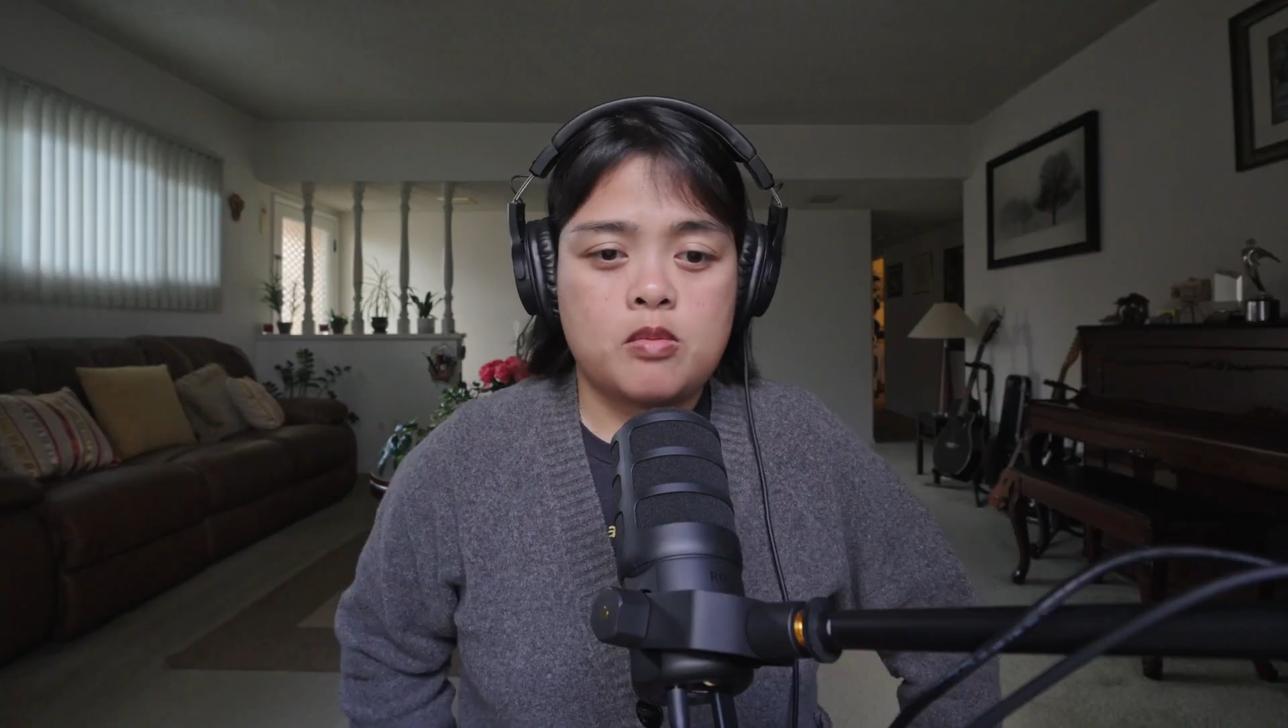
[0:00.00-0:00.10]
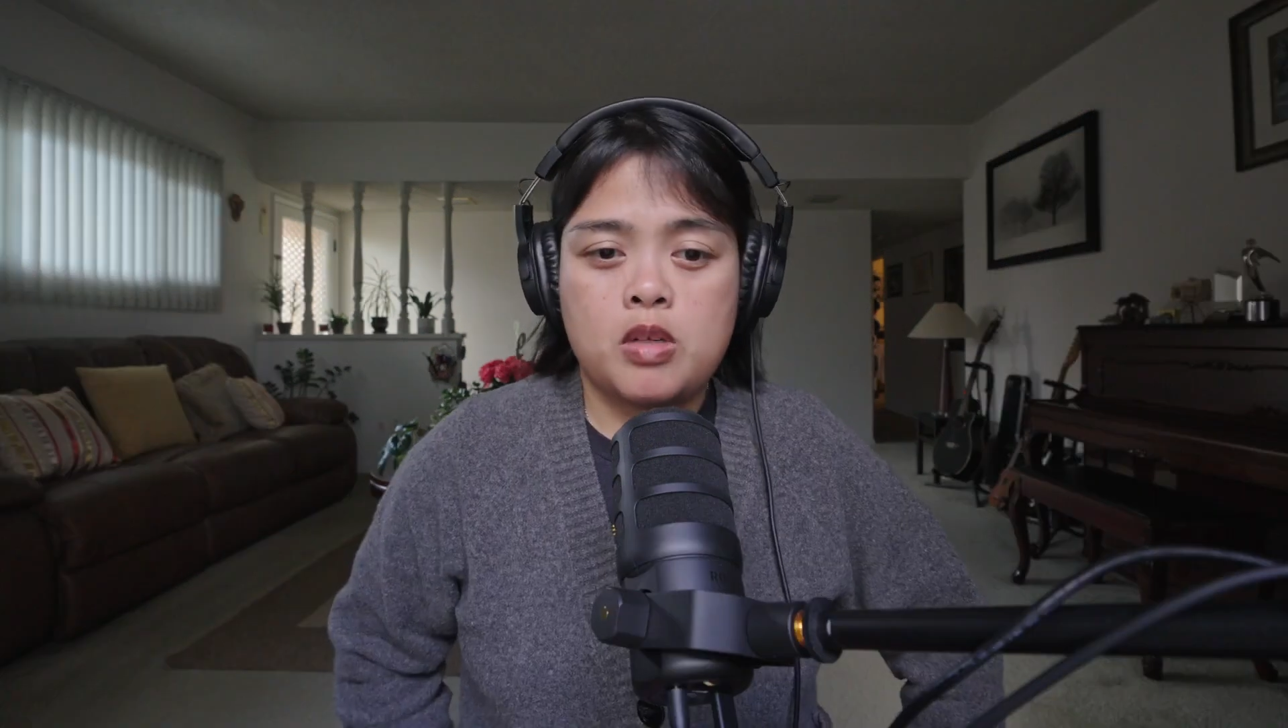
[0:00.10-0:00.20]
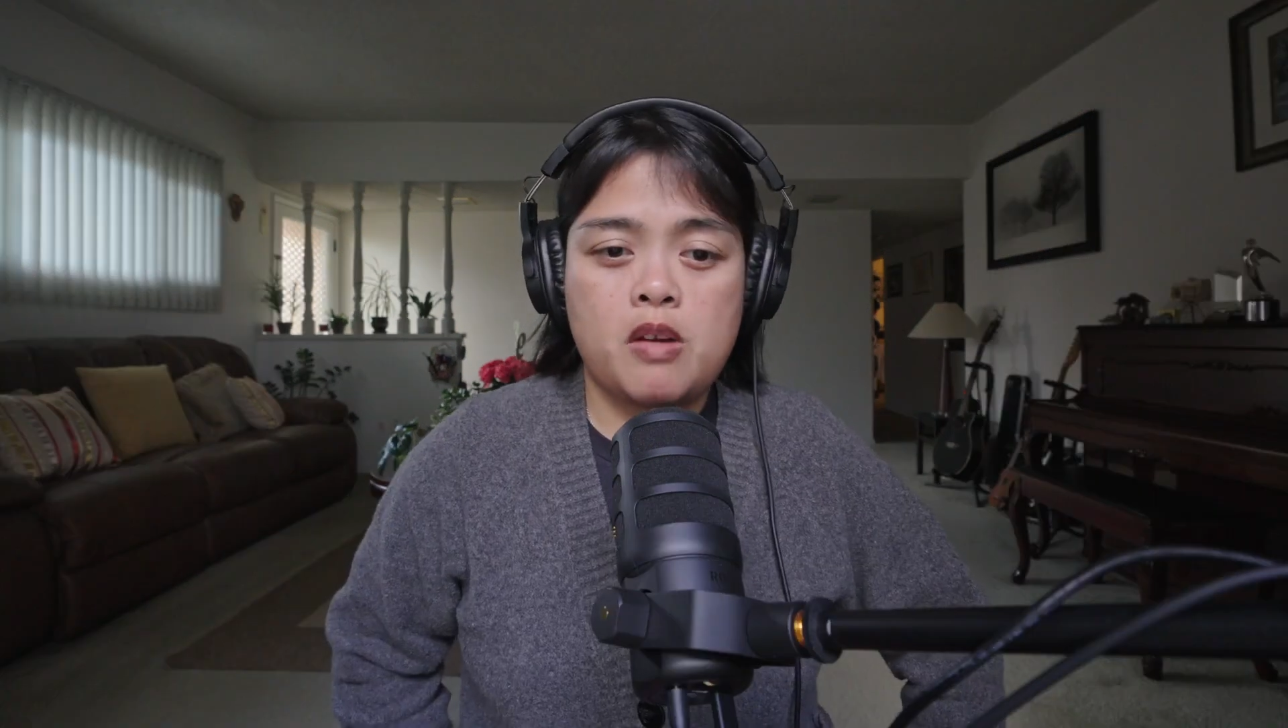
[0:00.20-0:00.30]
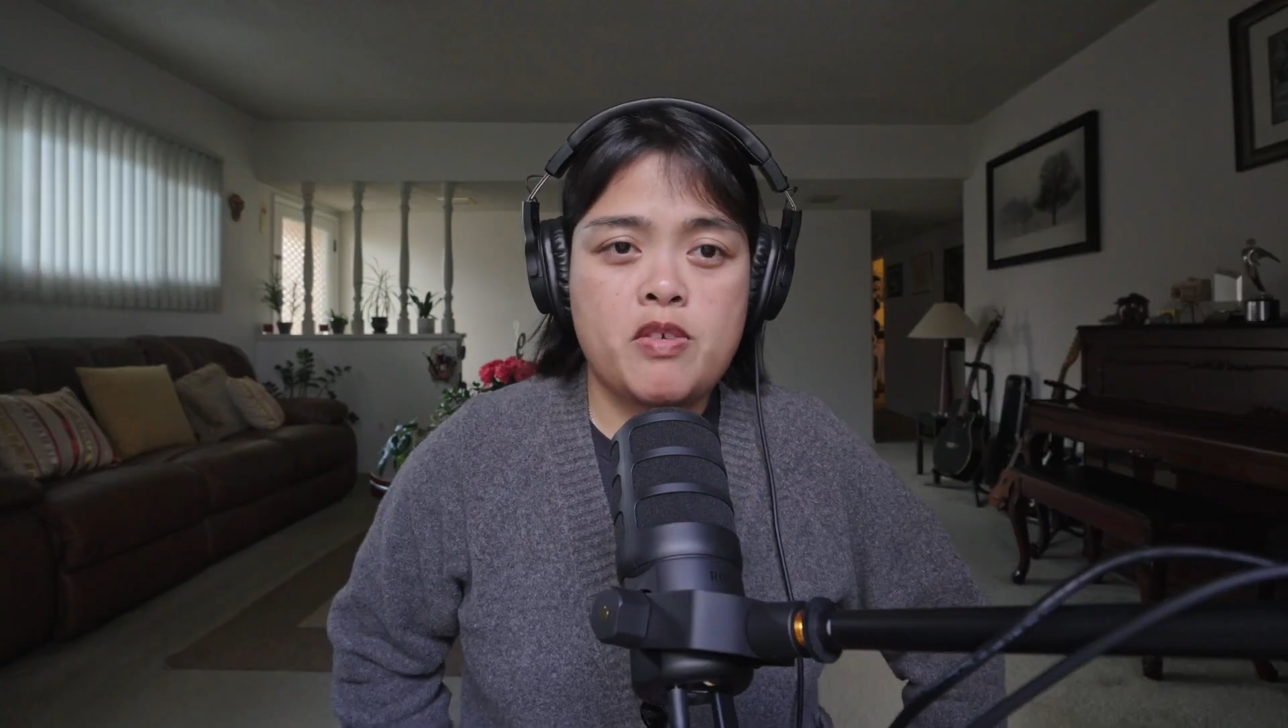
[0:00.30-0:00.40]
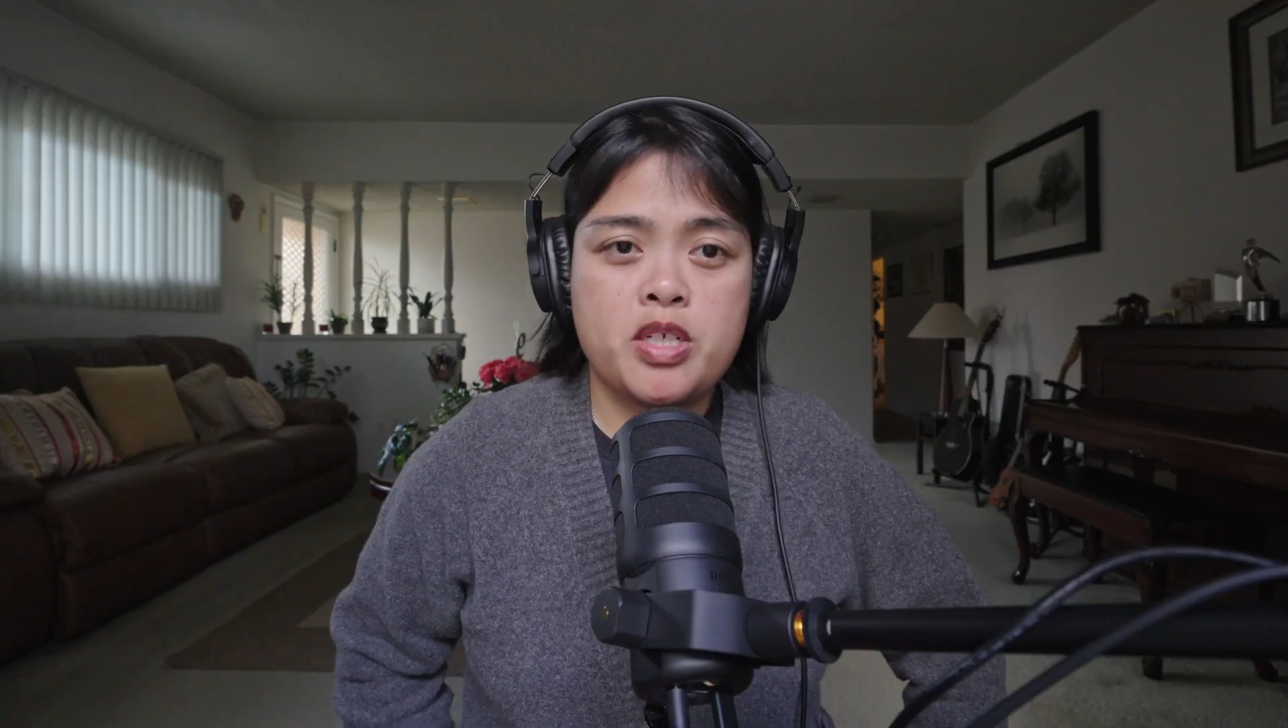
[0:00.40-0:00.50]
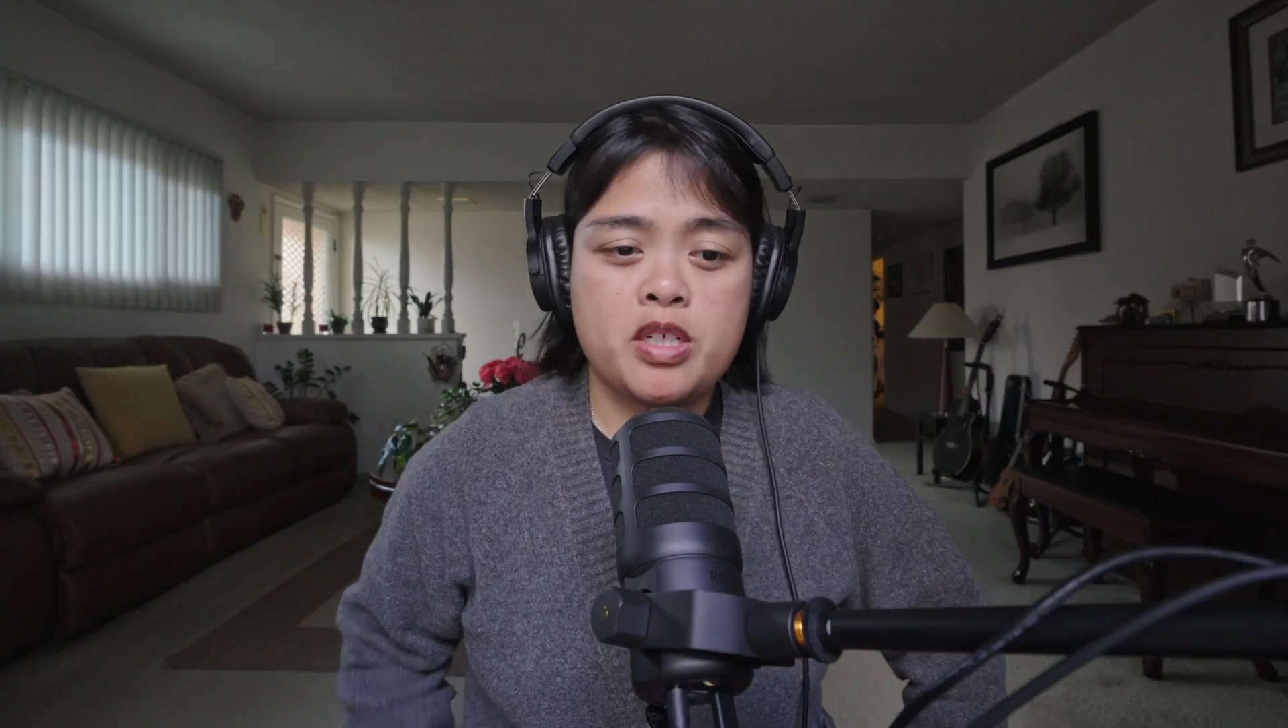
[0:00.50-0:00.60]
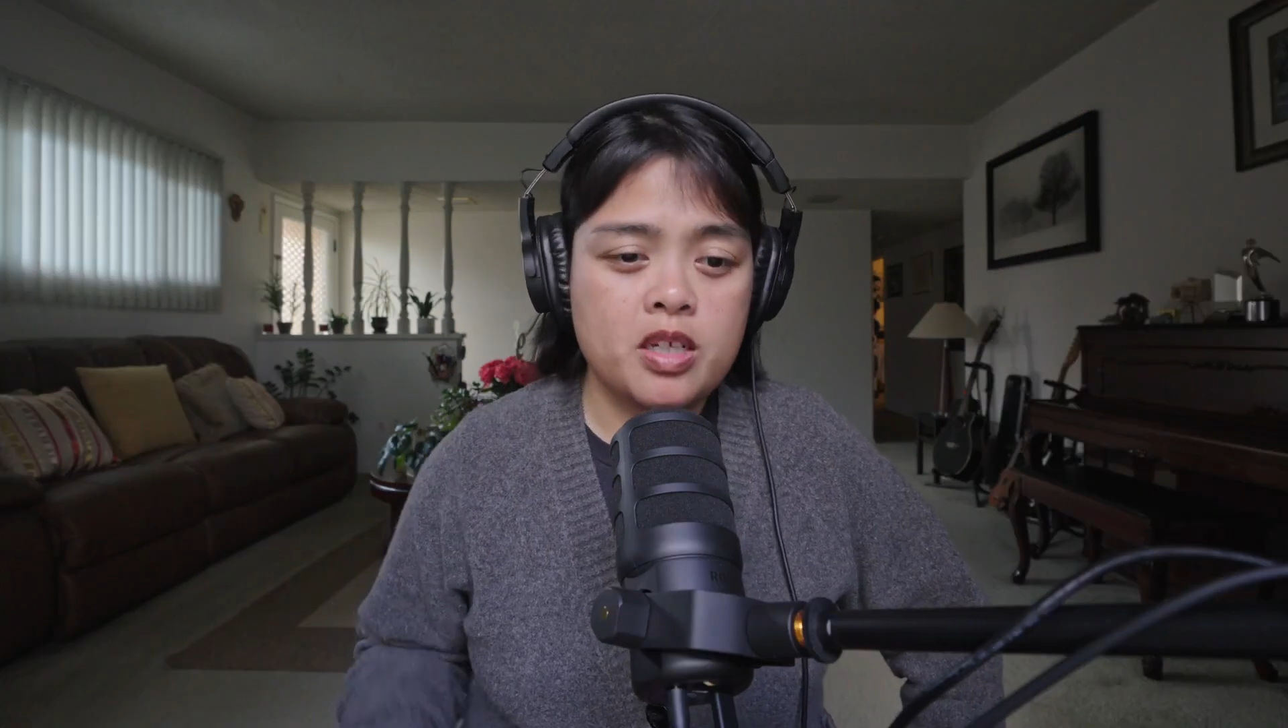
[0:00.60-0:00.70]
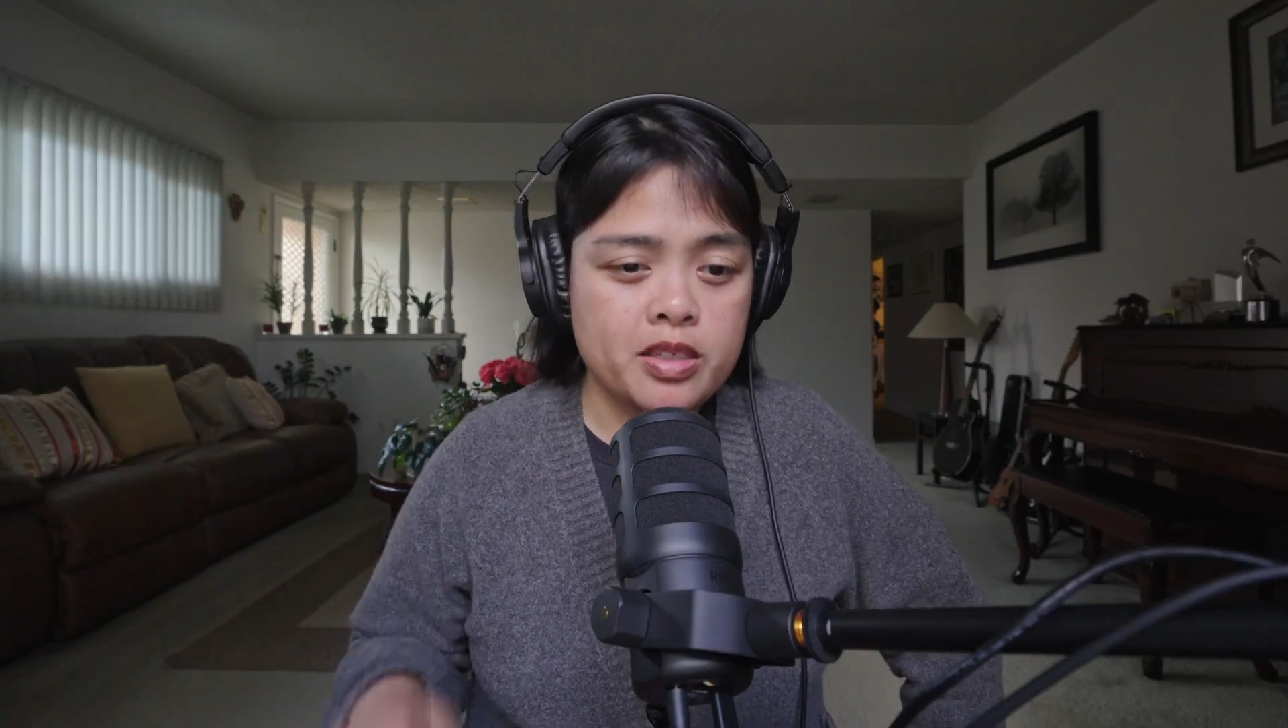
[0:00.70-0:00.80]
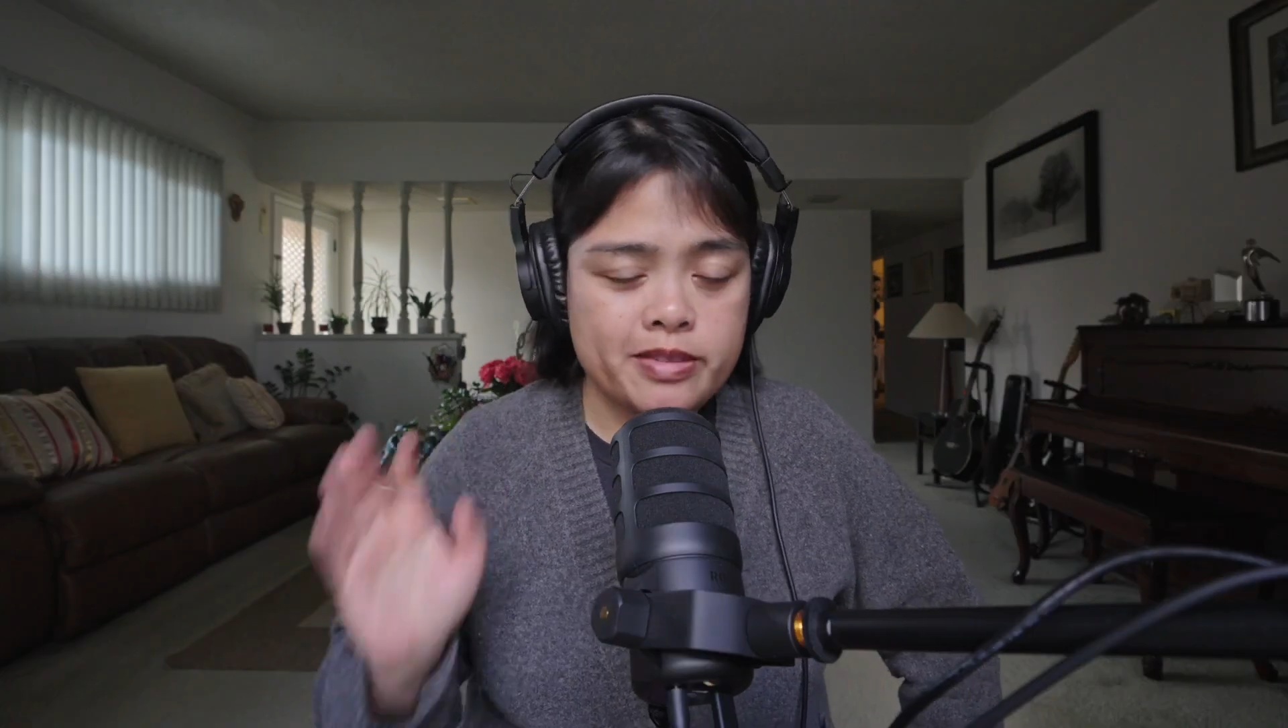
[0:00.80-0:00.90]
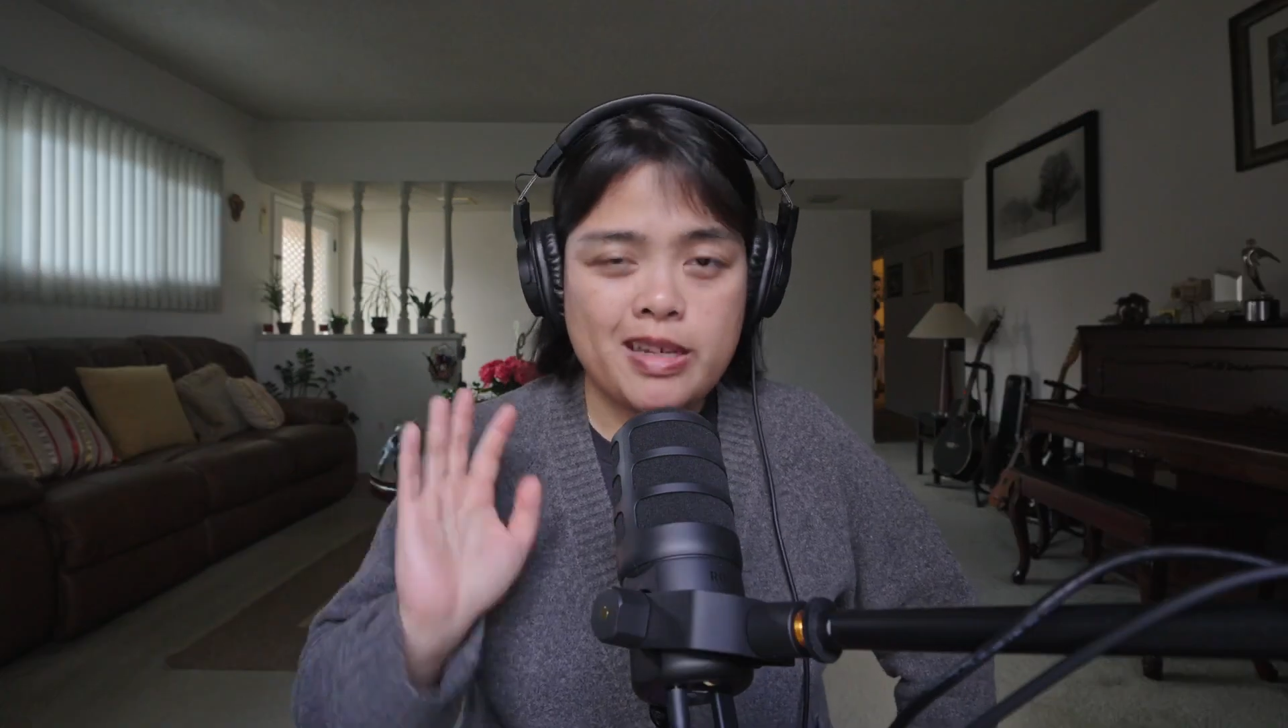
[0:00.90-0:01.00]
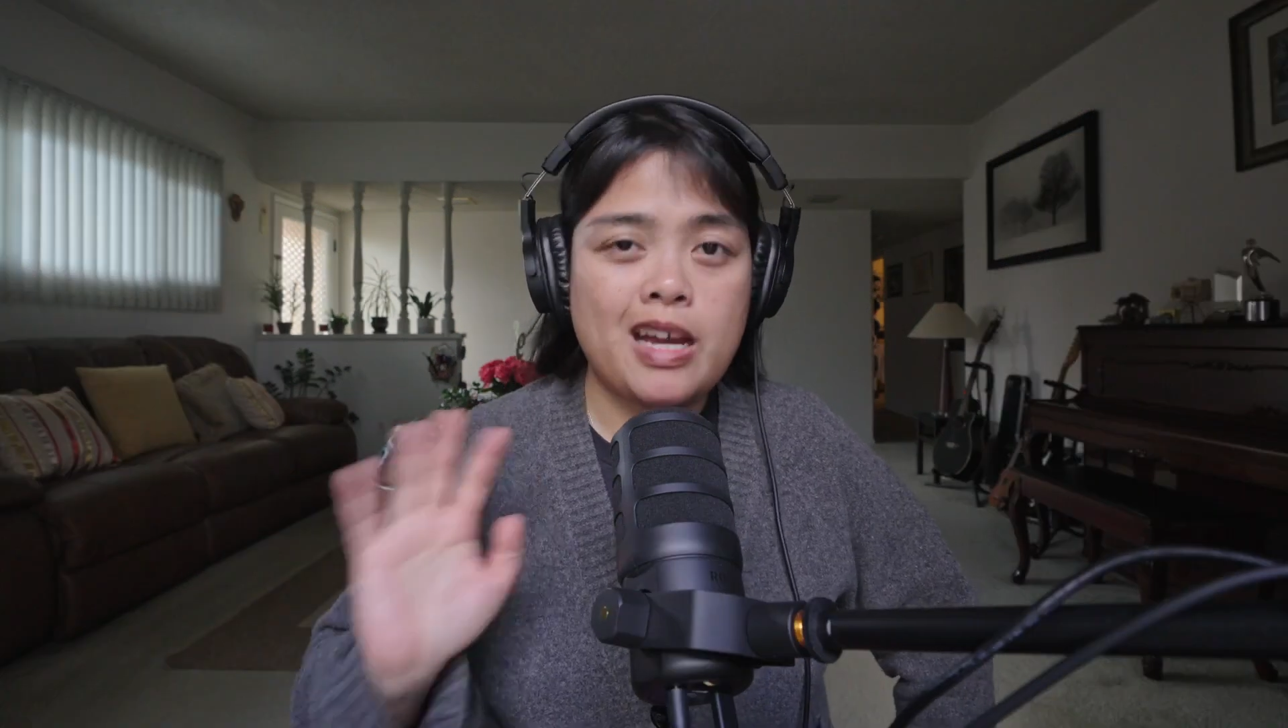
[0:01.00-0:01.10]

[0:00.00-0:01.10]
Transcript: whatever she cooks,